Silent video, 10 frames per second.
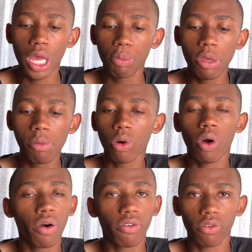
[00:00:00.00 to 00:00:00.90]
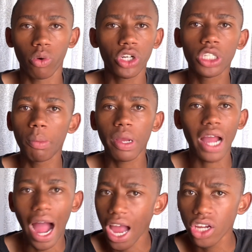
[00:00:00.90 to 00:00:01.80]
People were worshipping
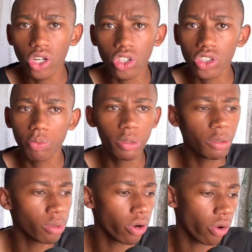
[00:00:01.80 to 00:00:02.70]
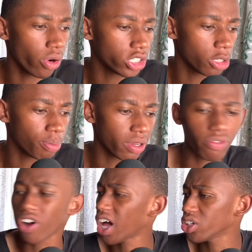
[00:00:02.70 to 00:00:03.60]
idols. People were worshipping
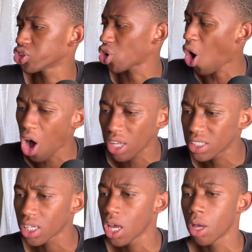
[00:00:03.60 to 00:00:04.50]
false gods.